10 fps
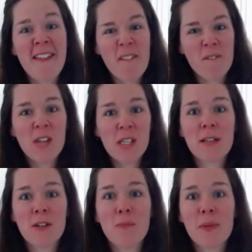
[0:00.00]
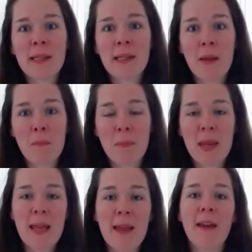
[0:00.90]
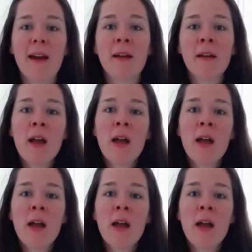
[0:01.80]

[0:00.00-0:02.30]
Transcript: that physical building and being there.